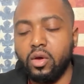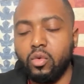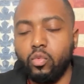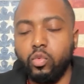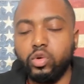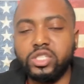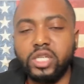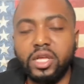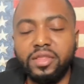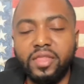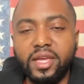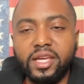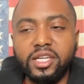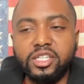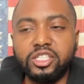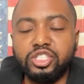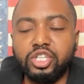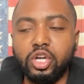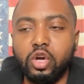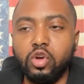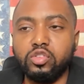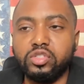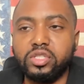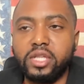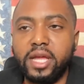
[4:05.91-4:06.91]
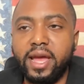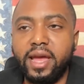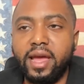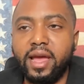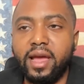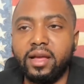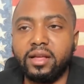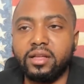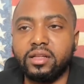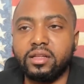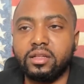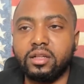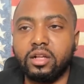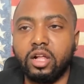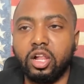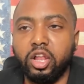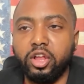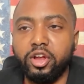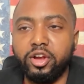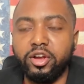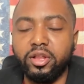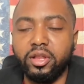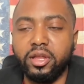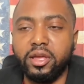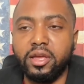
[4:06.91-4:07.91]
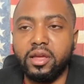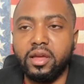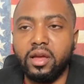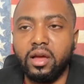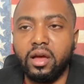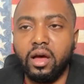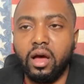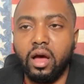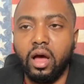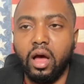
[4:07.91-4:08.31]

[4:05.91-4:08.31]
which I think it shows that clearly